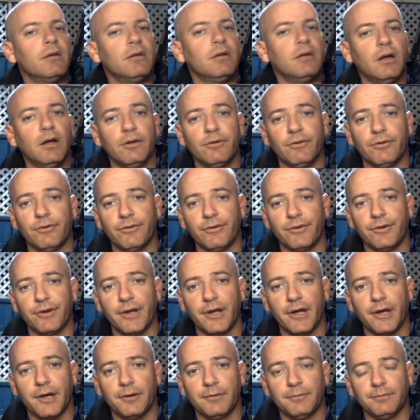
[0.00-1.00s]
Other than
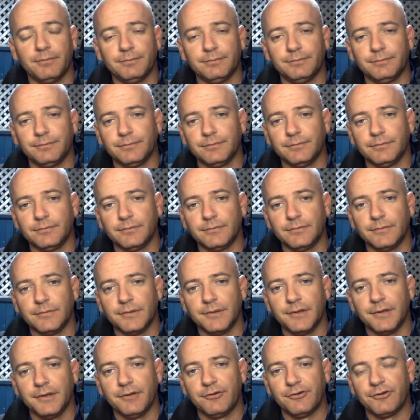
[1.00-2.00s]
that,
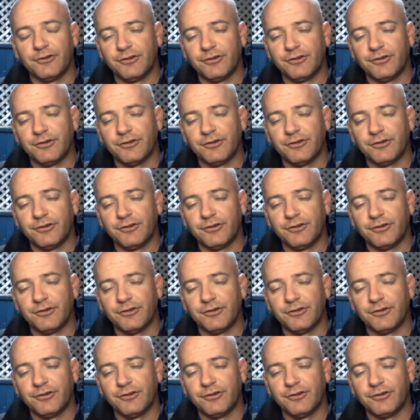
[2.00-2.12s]
they're